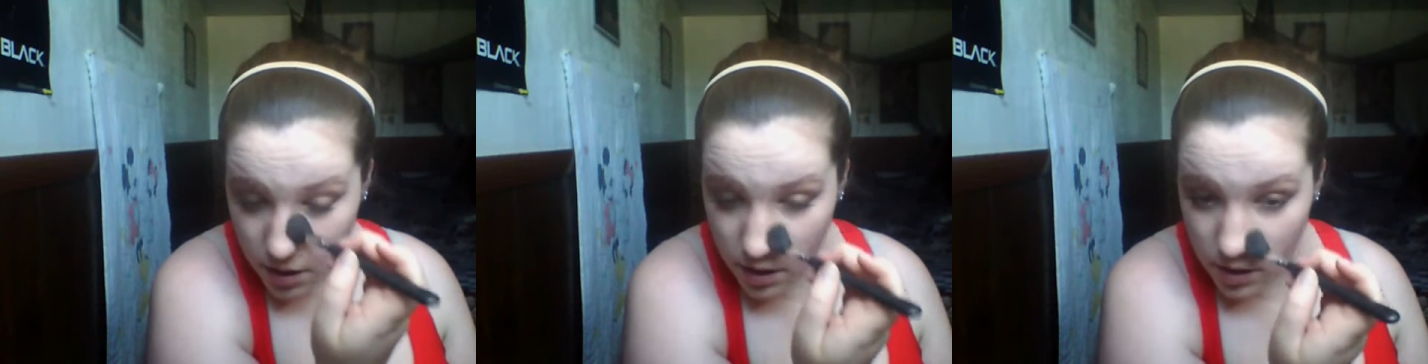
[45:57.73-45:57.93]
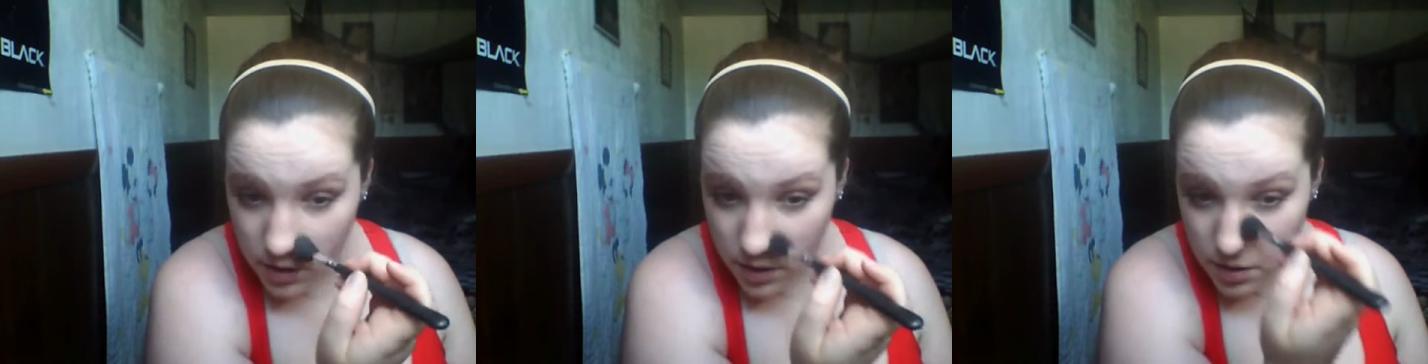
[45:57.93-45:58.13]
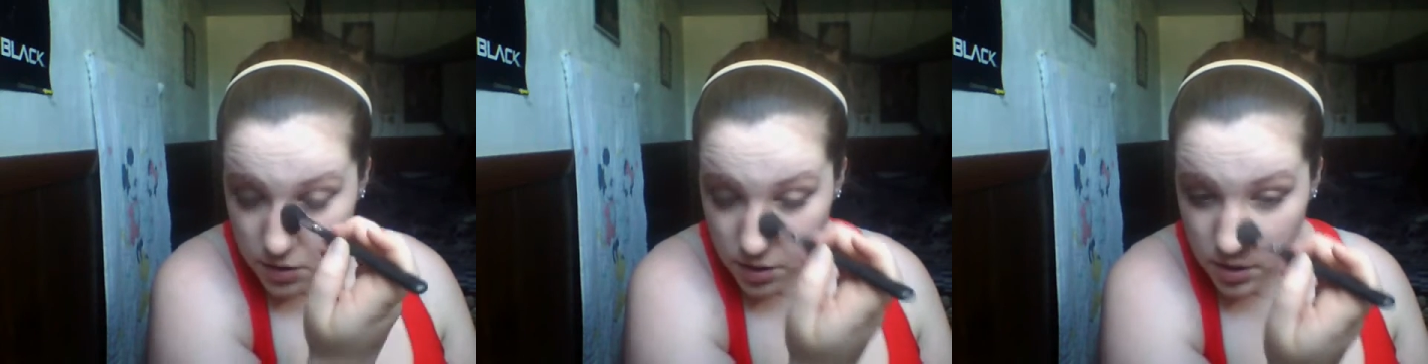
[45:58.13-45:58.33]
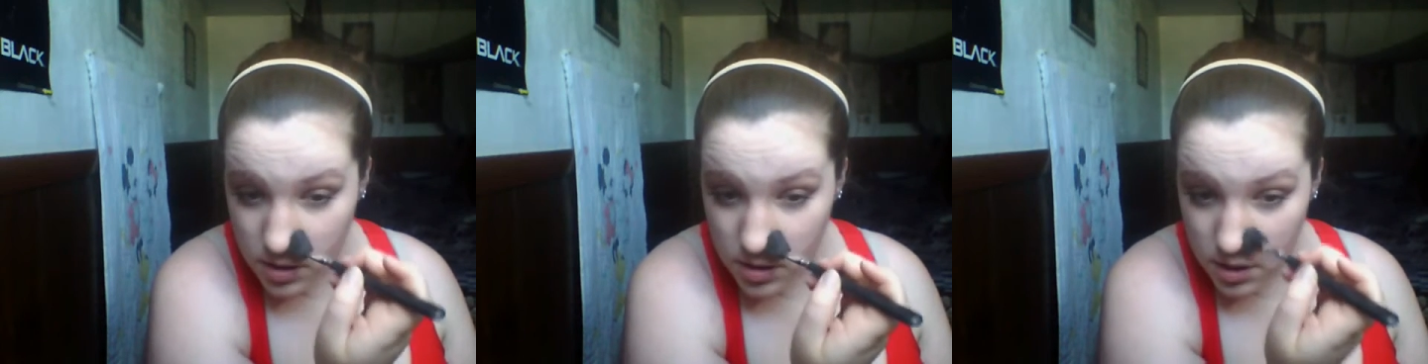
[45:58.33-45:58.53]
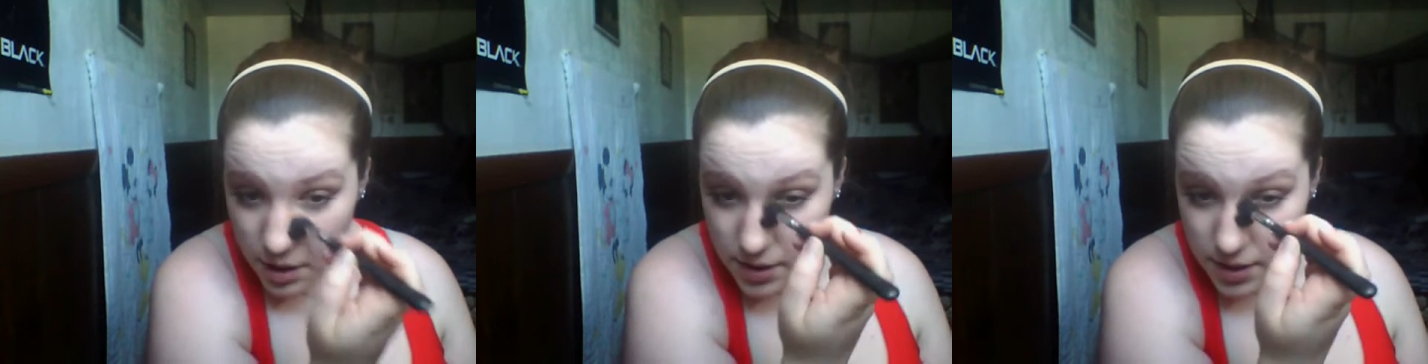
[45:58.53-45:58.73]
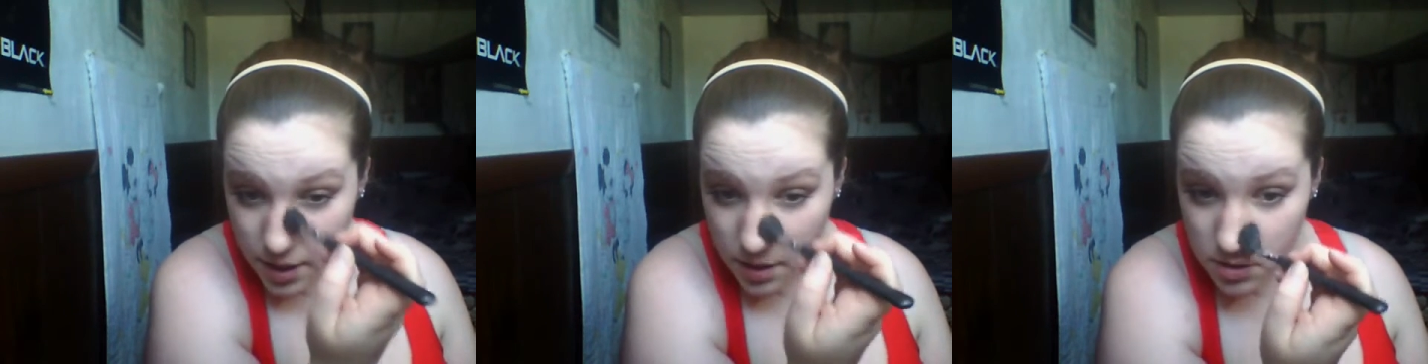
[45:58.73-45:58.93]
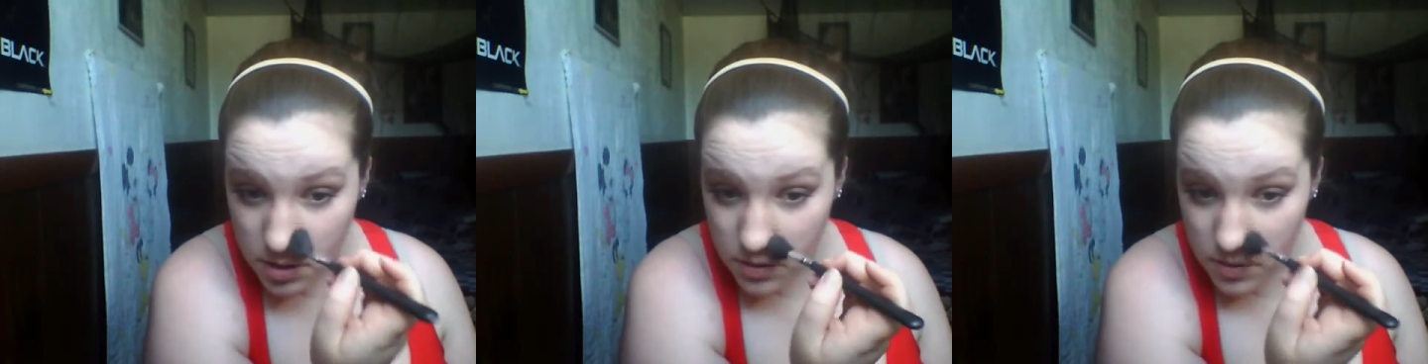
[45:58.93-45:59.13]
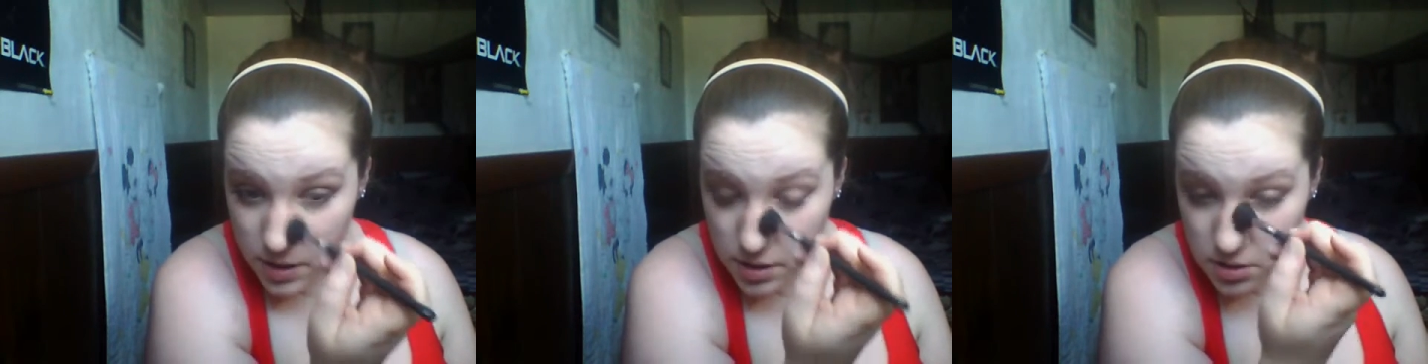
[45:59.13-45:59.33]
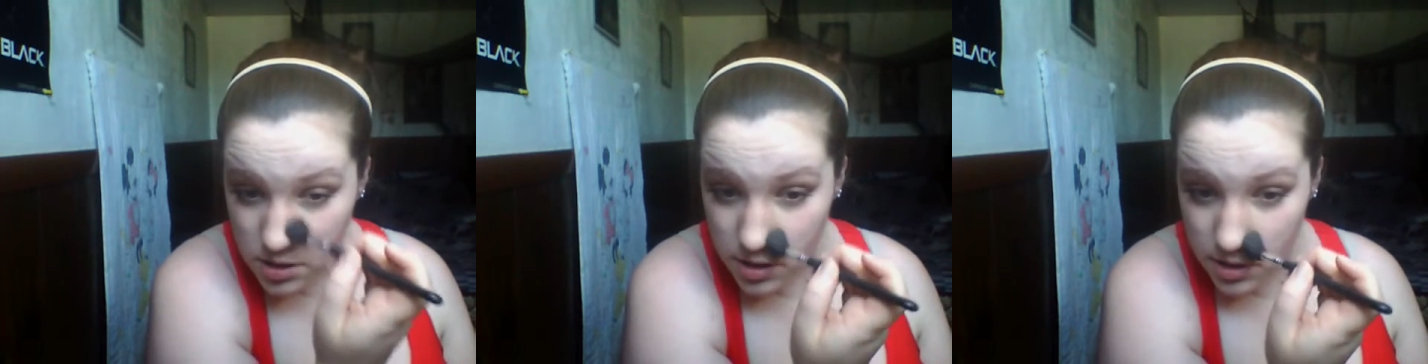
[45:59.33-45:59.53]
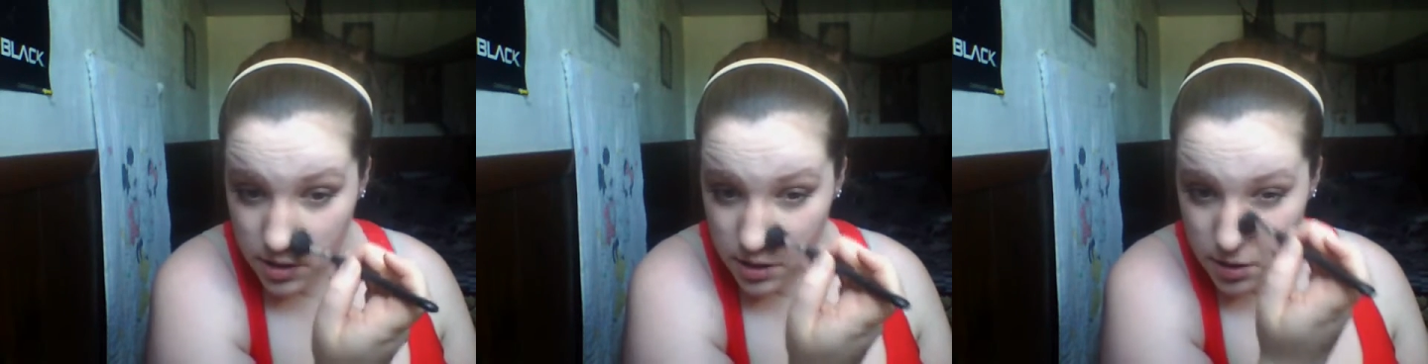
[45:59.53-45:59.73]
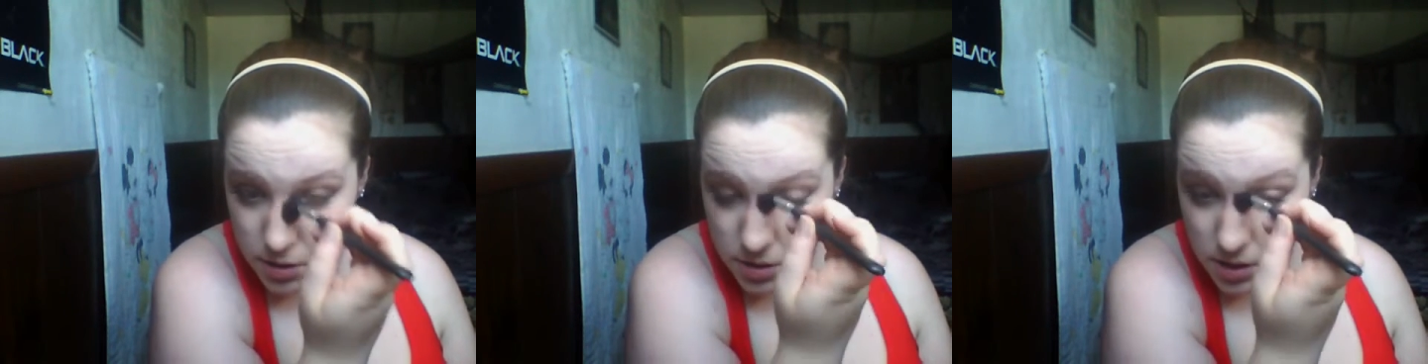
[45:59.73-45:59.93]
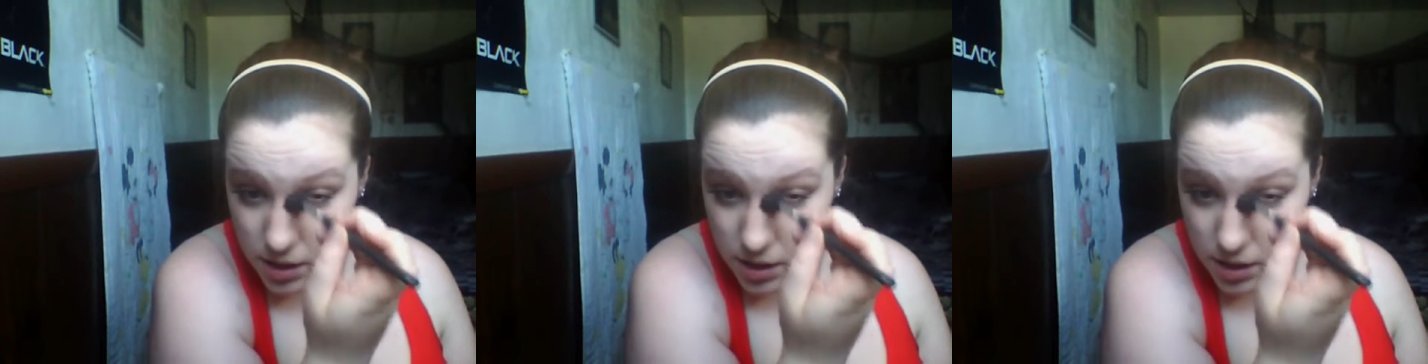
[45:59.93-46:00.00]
And then you can slide down to the rest of your nose.